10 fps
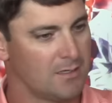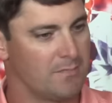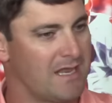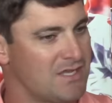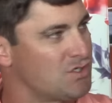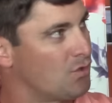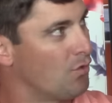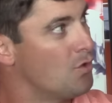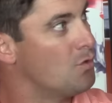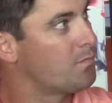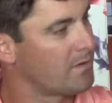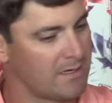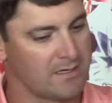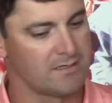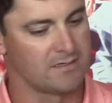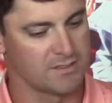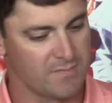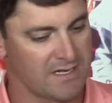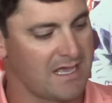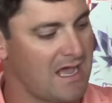but as a group and as
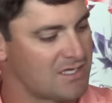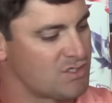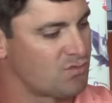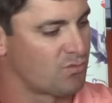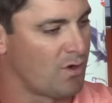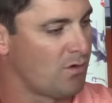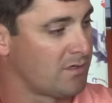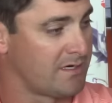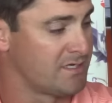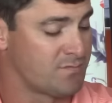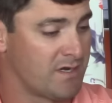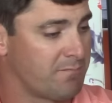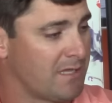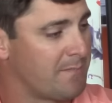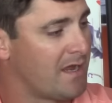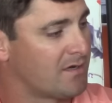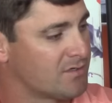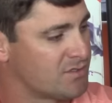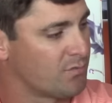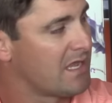many guys as we're rolling and as many
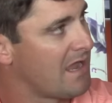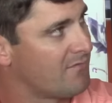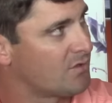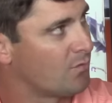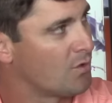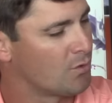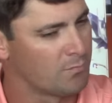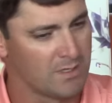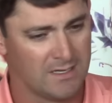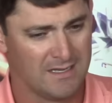playmakers that we have in the room.